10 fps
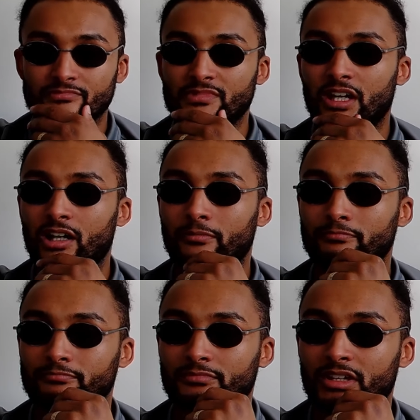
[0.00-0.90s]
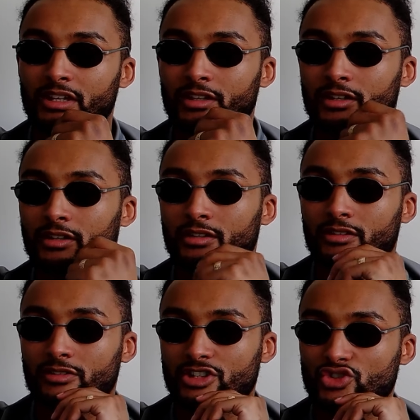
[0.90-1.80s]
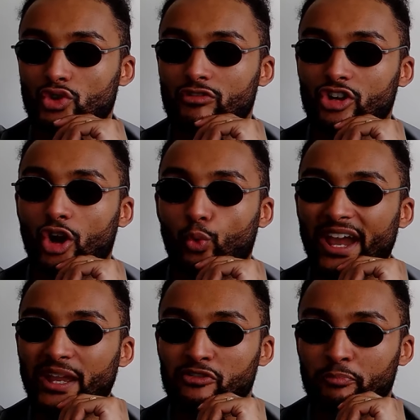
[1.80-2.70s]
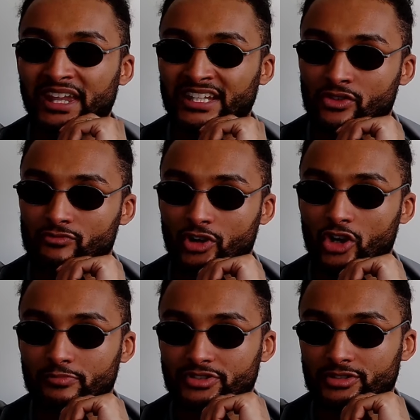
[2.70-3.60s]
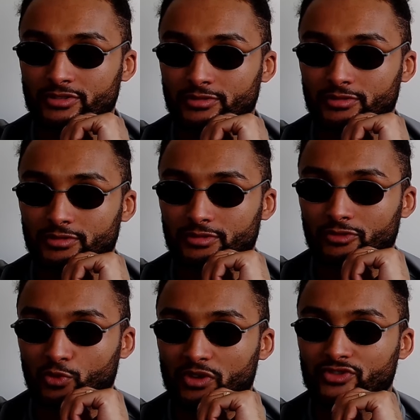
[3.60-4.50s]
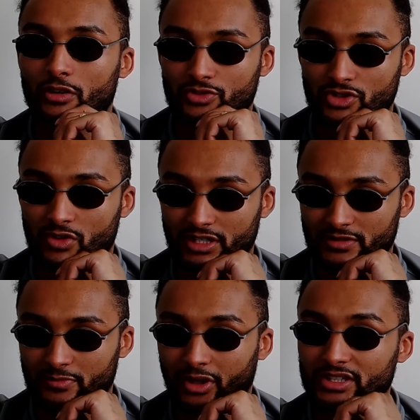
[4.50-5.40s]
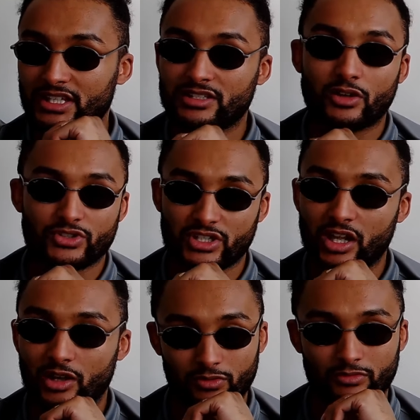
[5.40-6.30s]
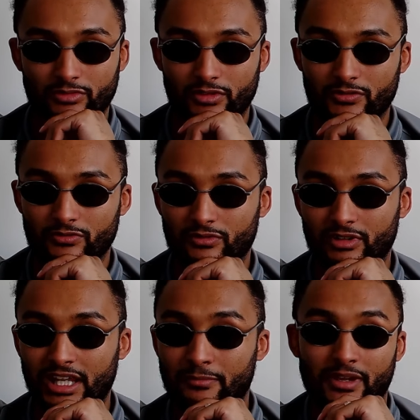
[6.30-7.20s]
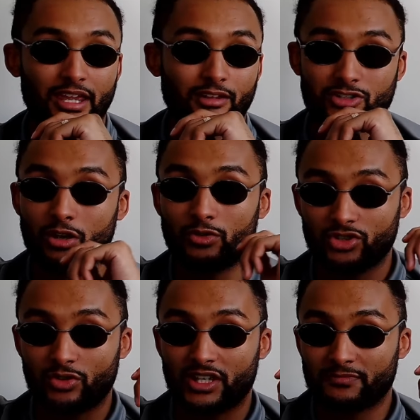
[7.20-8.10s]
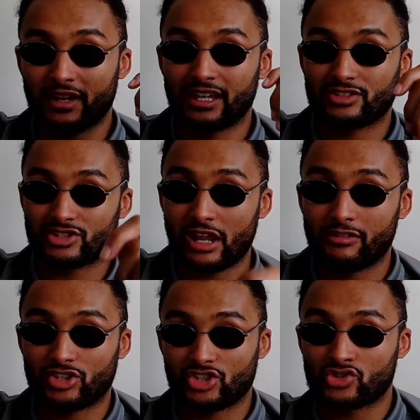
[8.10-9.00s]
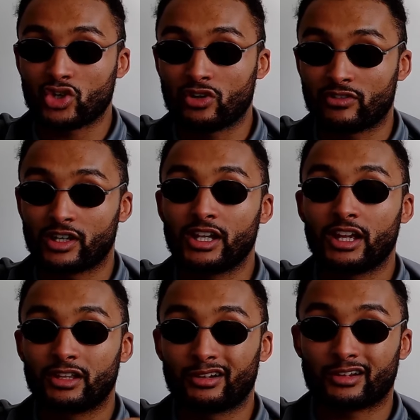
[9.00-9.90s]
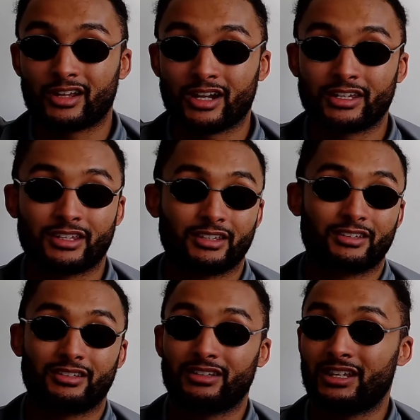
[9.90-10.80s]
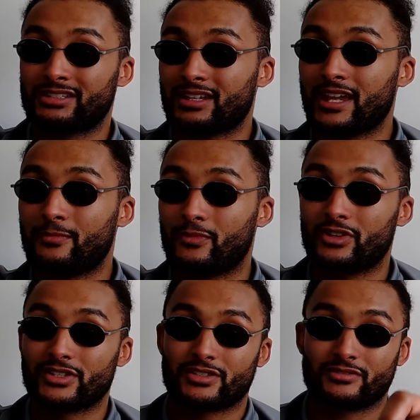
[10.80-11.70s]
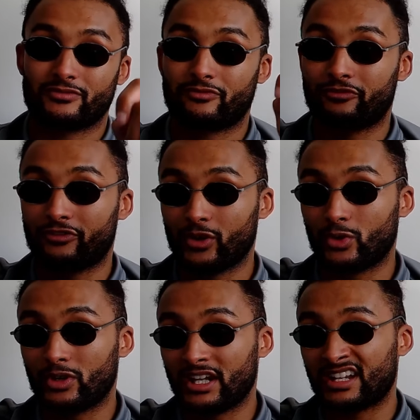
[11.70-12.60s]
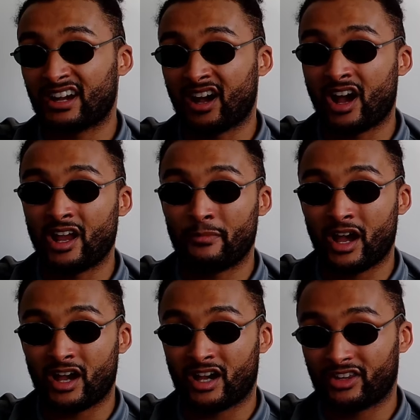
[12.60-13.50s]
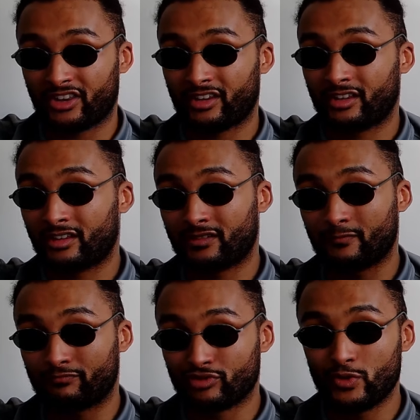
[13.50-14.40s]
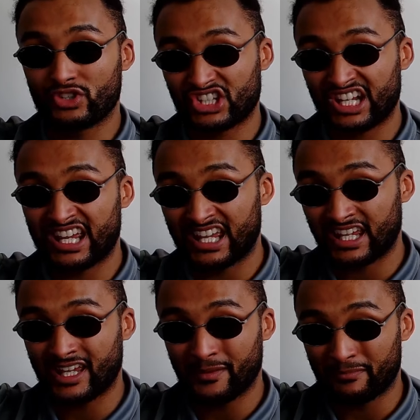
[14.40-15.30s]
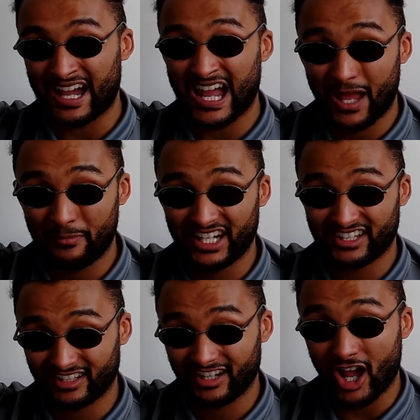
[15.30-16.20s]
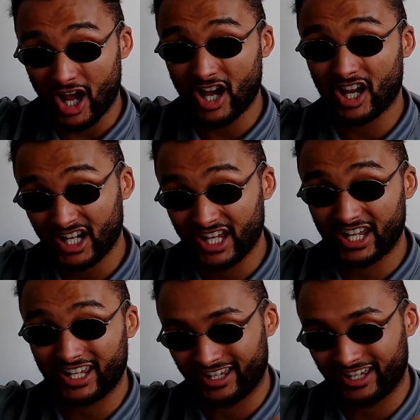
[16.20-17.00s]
Chisora got away with being on the ropes with Joe Joyce because he's so slow. And Joe Joyce made Derek Chisora look like his name was Floyd Imard, Bruce Lee, Muhammad Ali.